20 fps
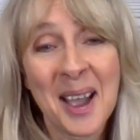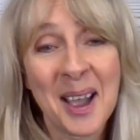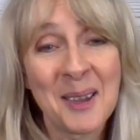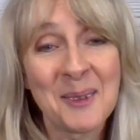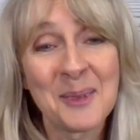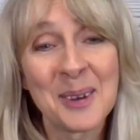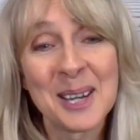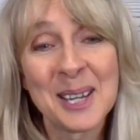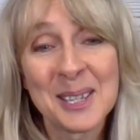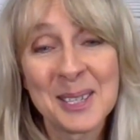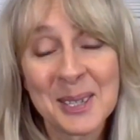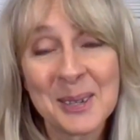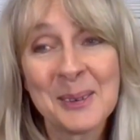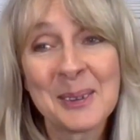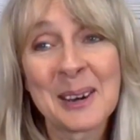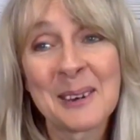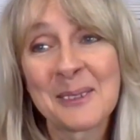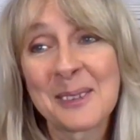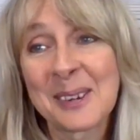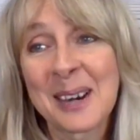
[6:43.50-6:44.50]
want to do
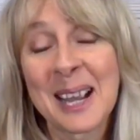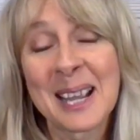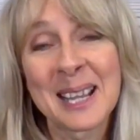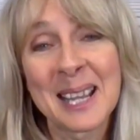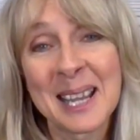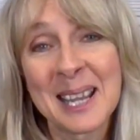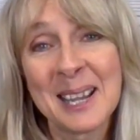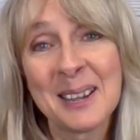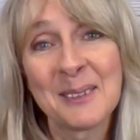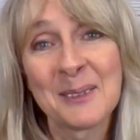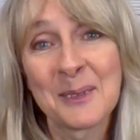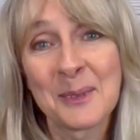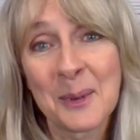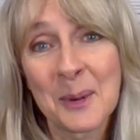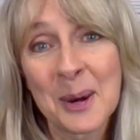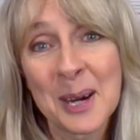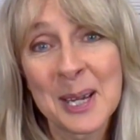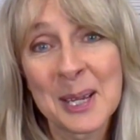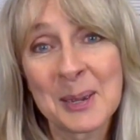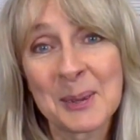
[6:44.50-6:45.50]
whatever I can
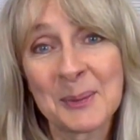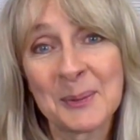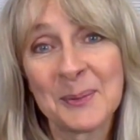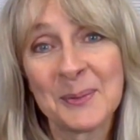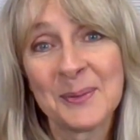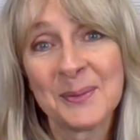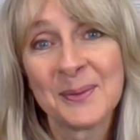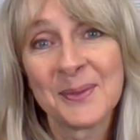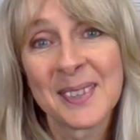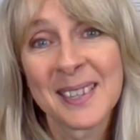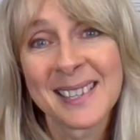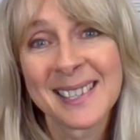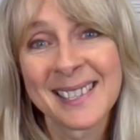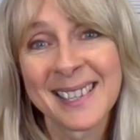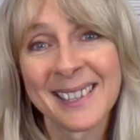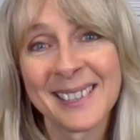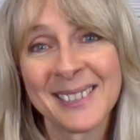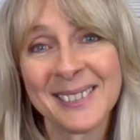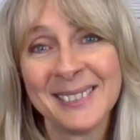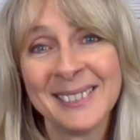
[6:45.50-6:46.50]
for you.
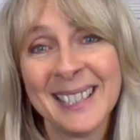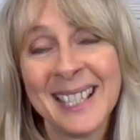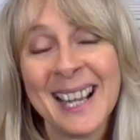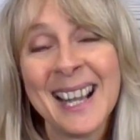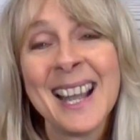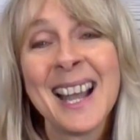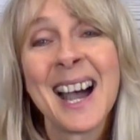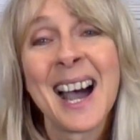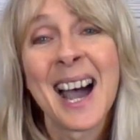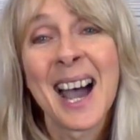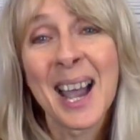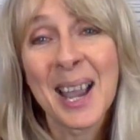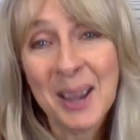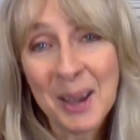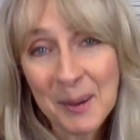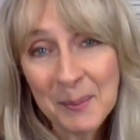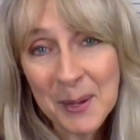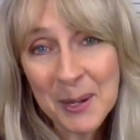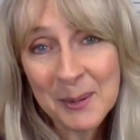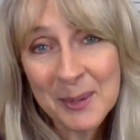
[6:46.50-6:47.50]
So I
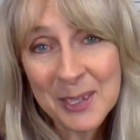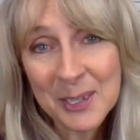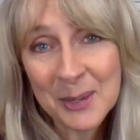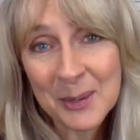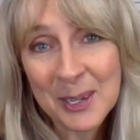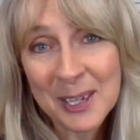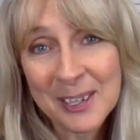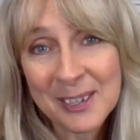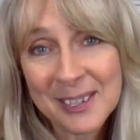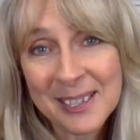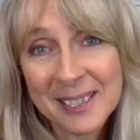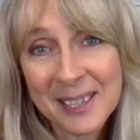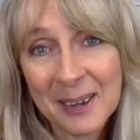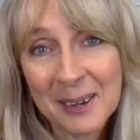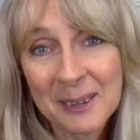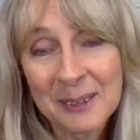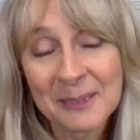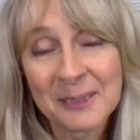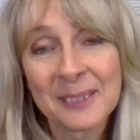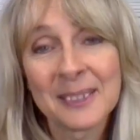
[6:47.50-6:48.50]
hope you enjoy
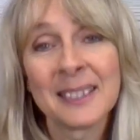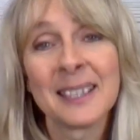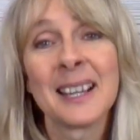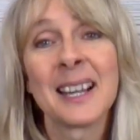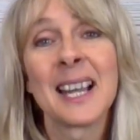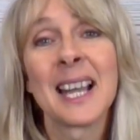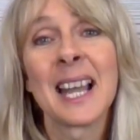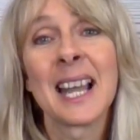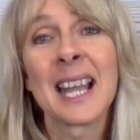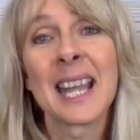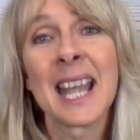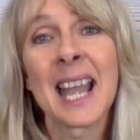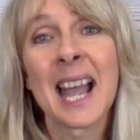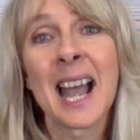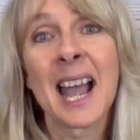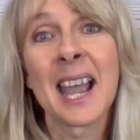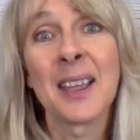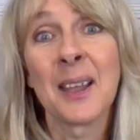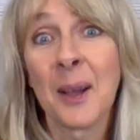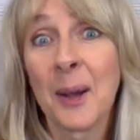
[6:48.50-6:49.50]
yourself.
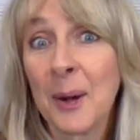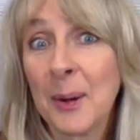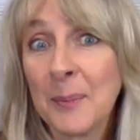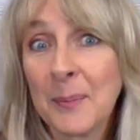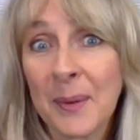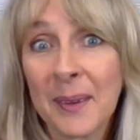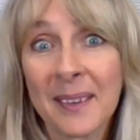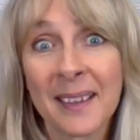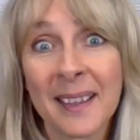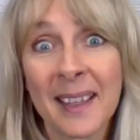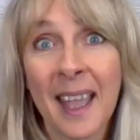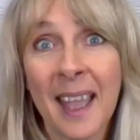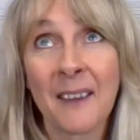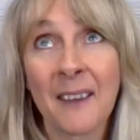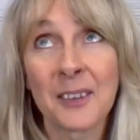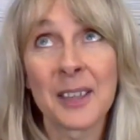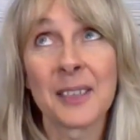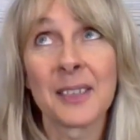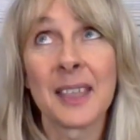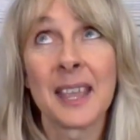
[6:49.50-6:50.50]
I hope
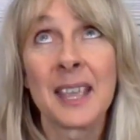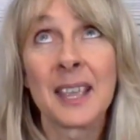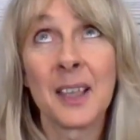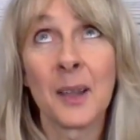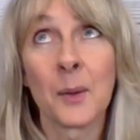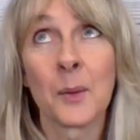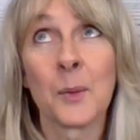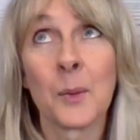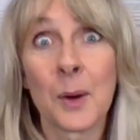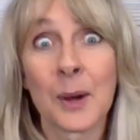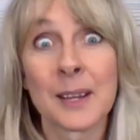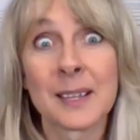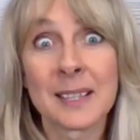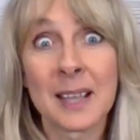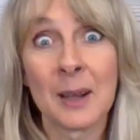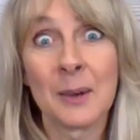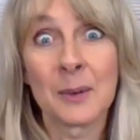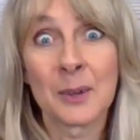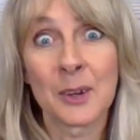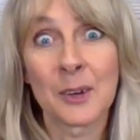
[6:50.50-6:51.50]
everything works
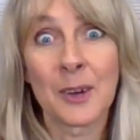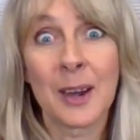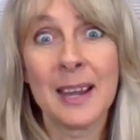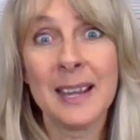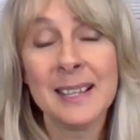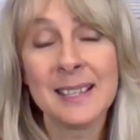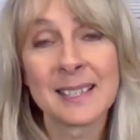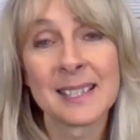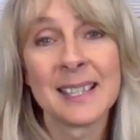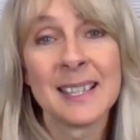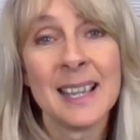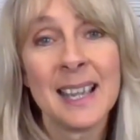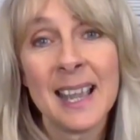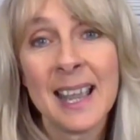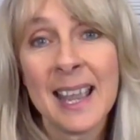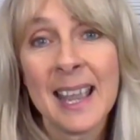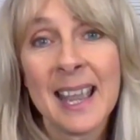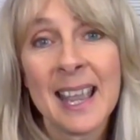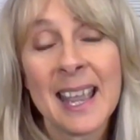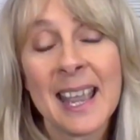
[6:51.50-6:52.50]
out great.
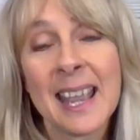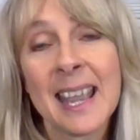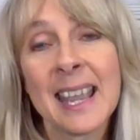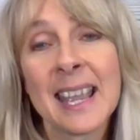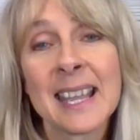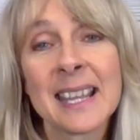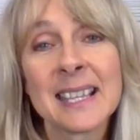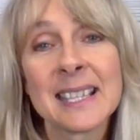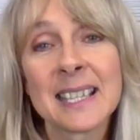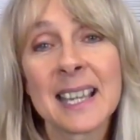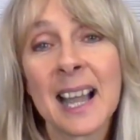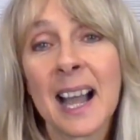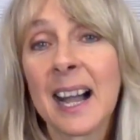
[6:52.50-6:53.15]
And,